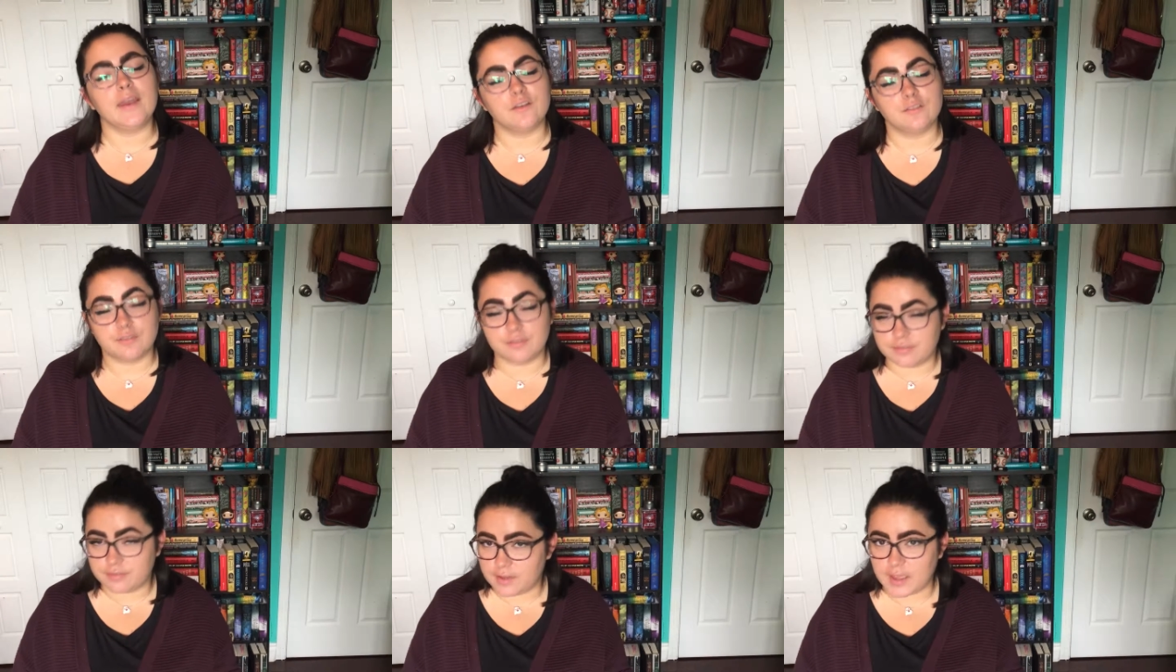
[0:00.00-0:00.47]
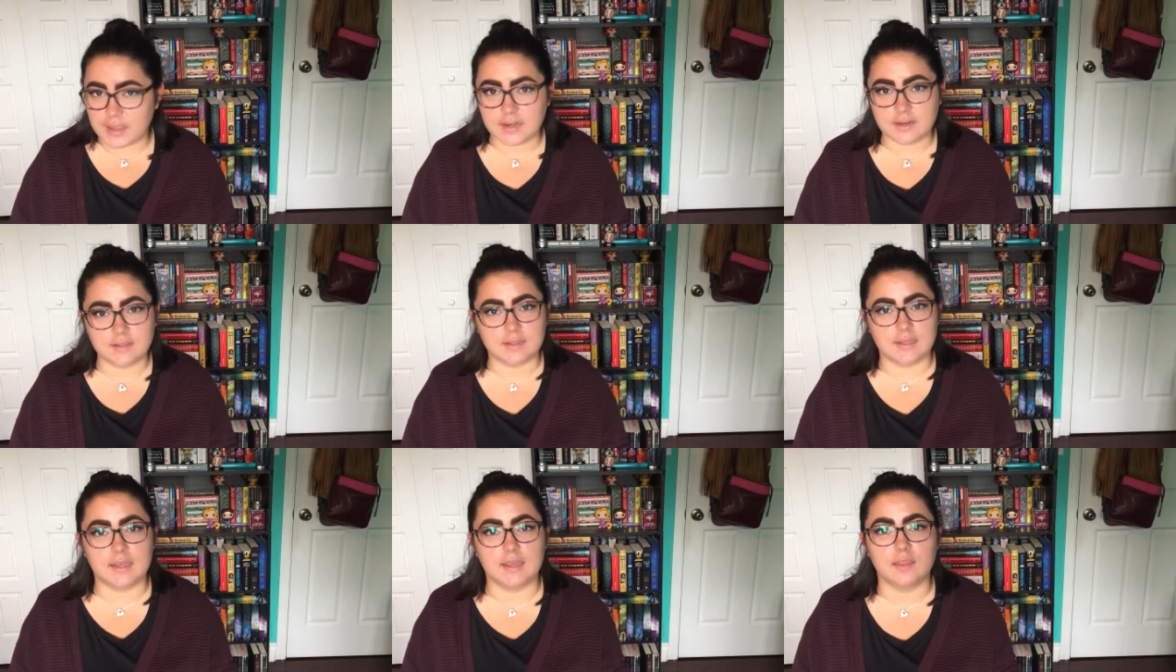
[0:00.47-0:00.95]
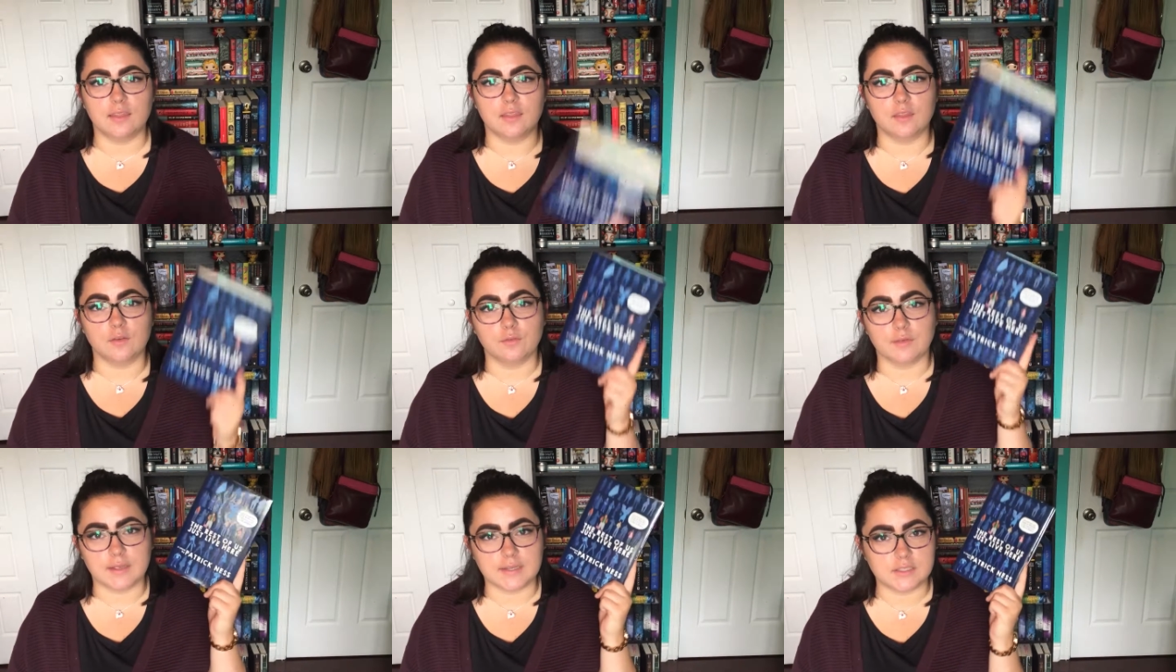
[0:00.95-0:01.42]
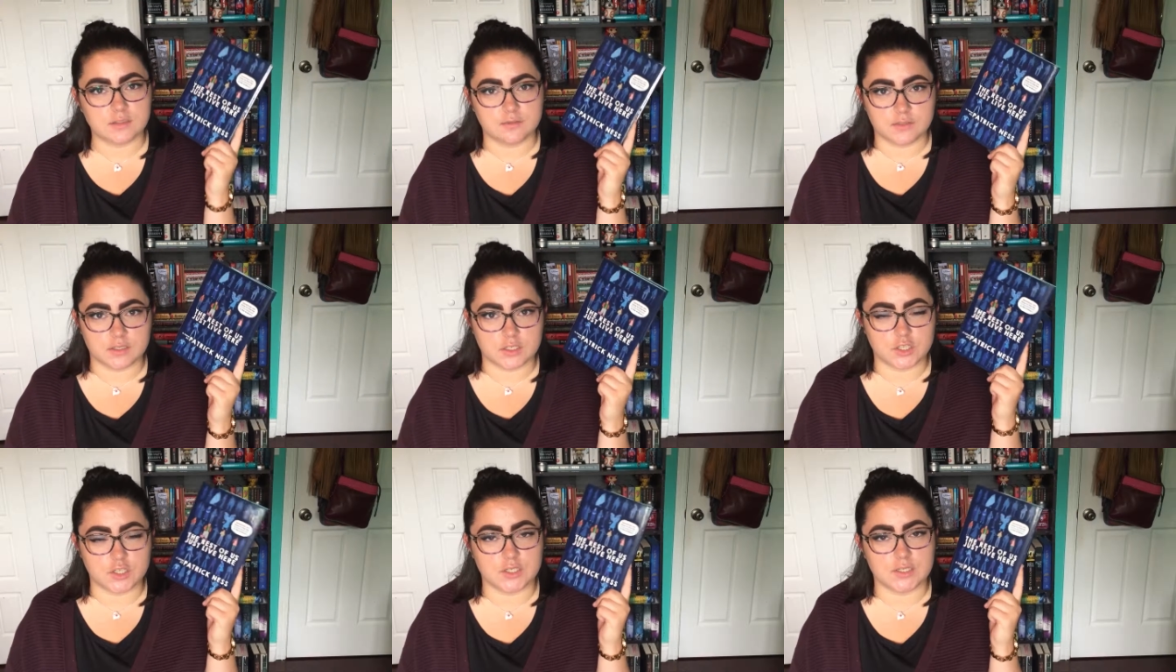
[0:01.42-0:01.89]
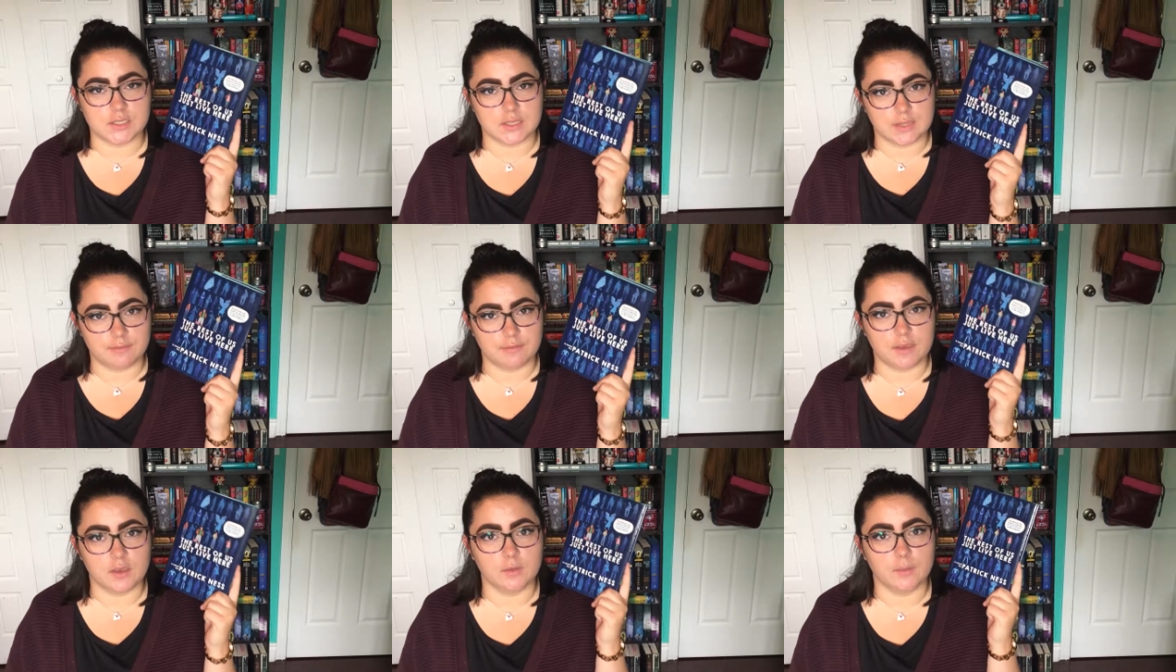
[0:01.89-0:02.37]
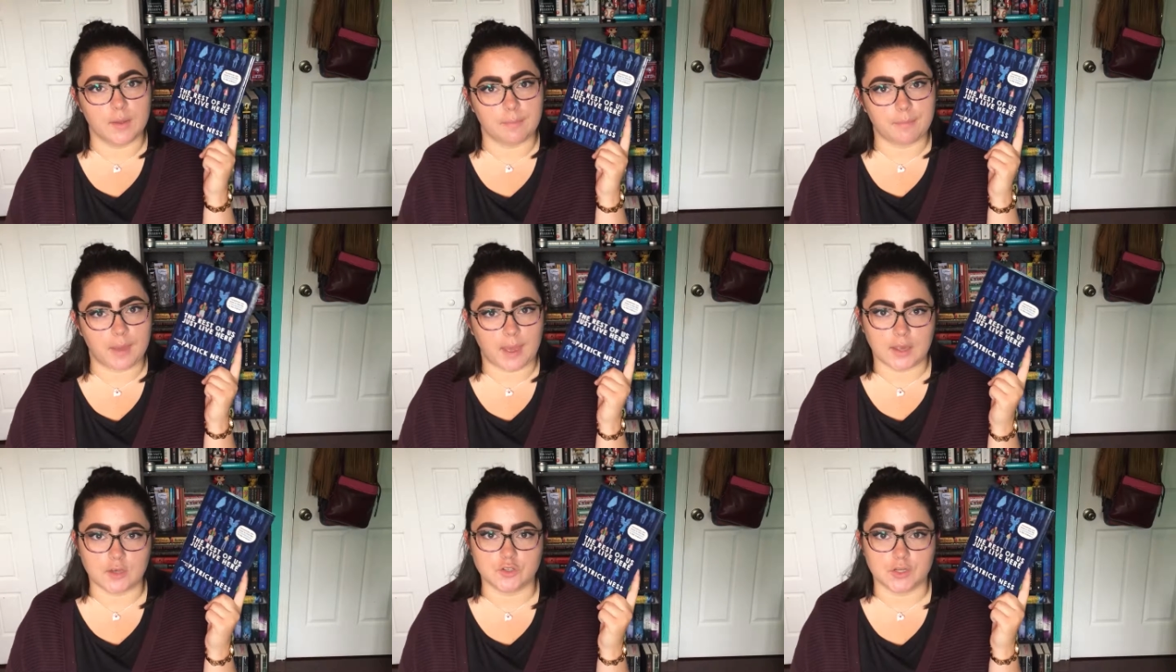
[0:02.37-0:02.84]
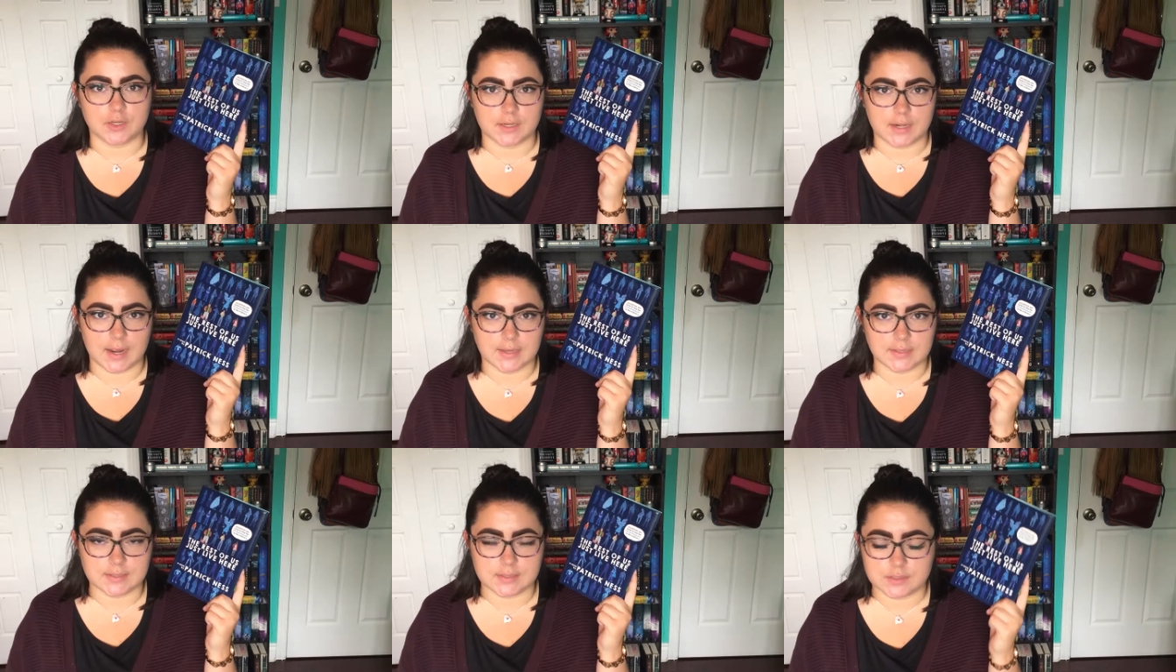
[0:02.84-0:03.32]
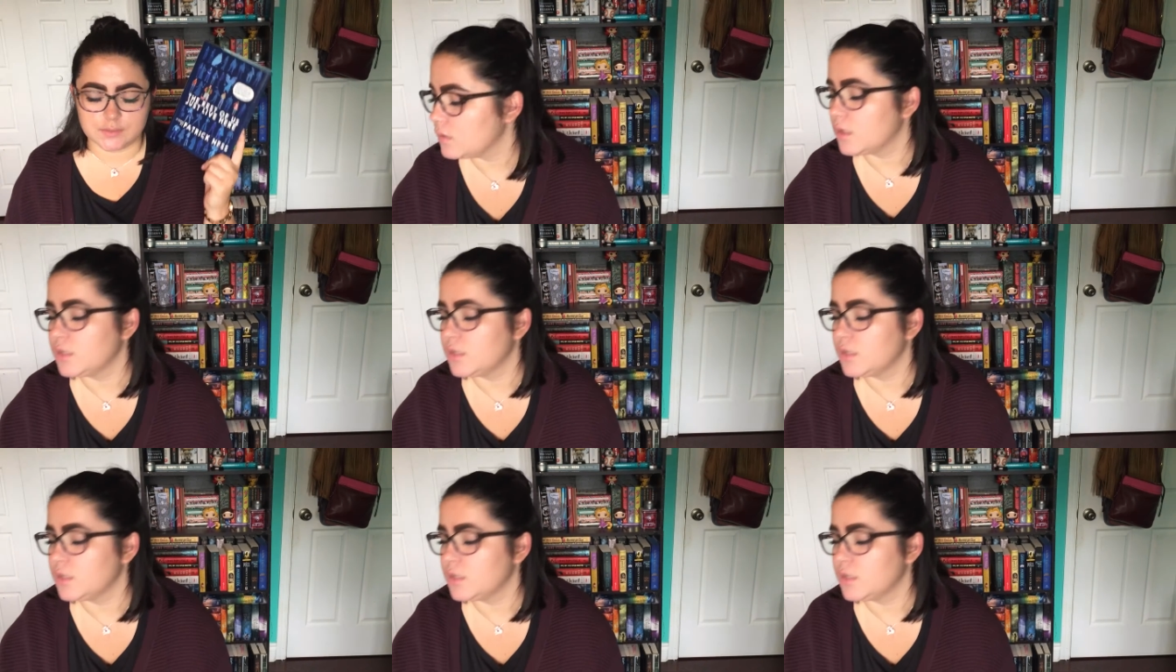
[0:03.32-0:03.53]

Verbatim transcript: and finally The Rest of Us Just Live Here by Patrick Ness.